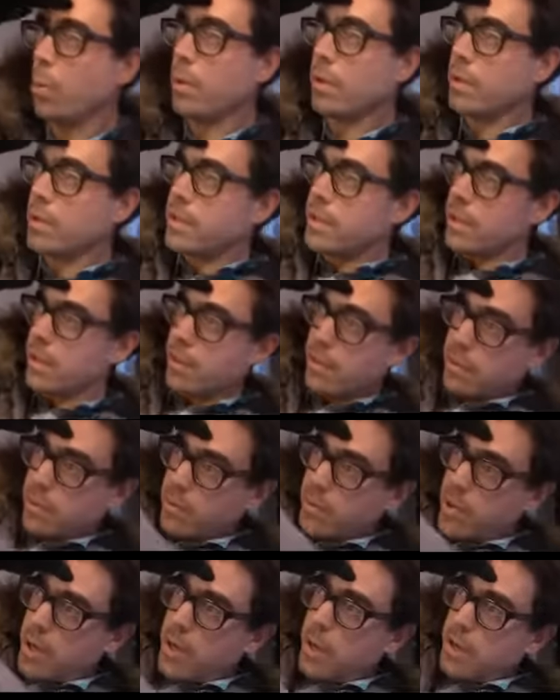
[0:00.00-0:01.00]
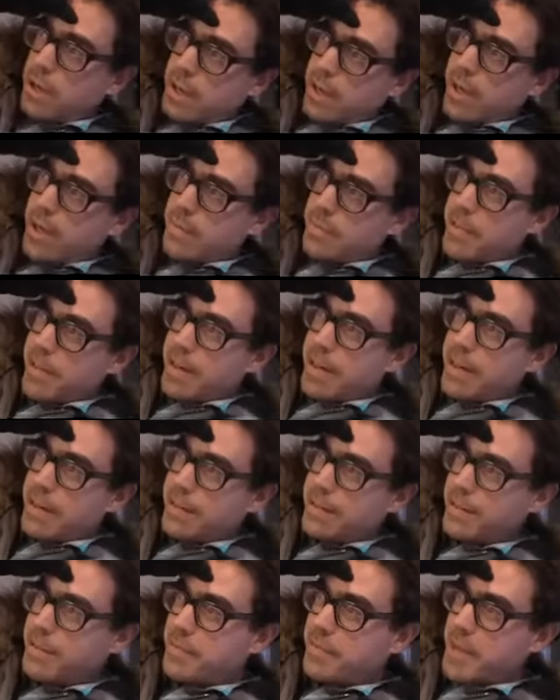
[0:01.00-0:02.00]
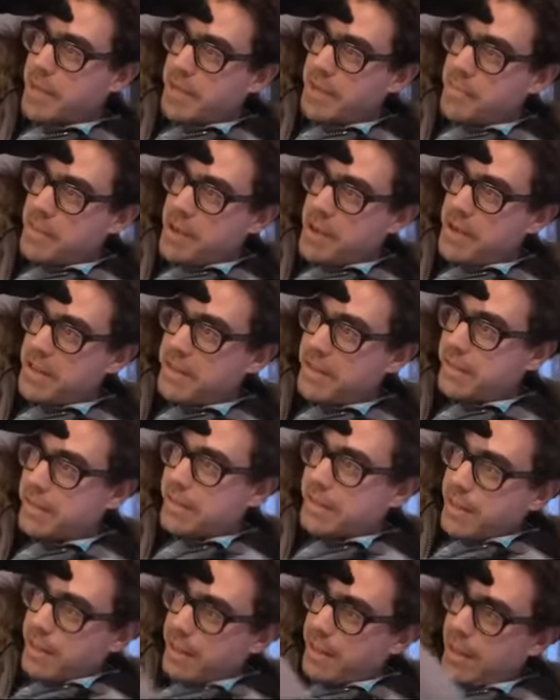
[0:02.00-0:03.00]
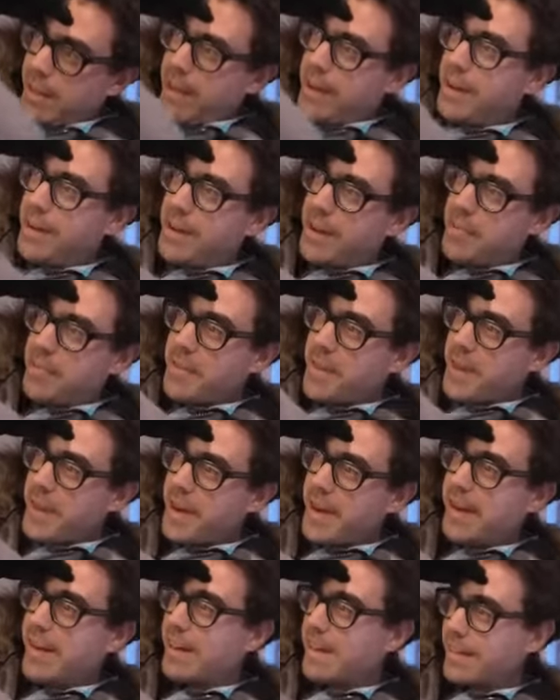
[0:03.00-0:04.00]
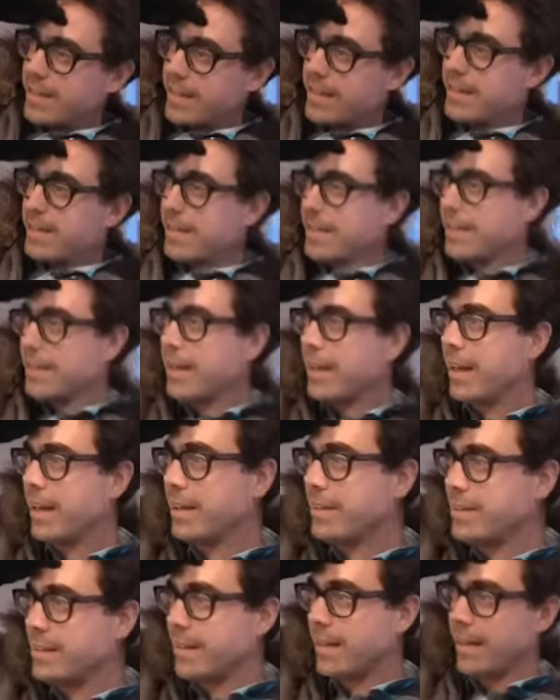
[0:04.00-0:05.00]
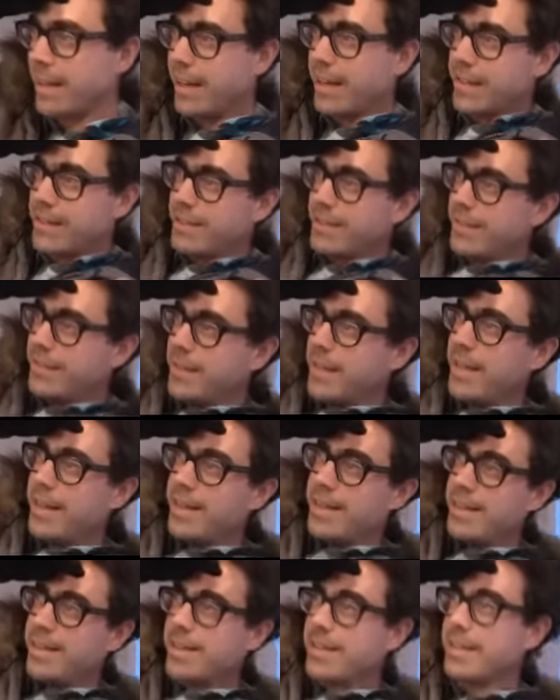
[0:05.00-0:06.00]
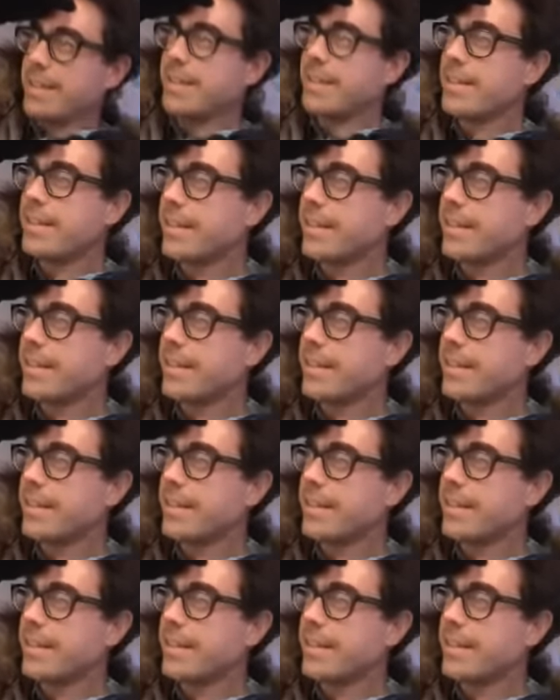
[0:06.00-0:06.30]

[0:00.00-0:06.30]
Whoa, look up there, it's Tomato Mountain. Hello up there. How's the weather?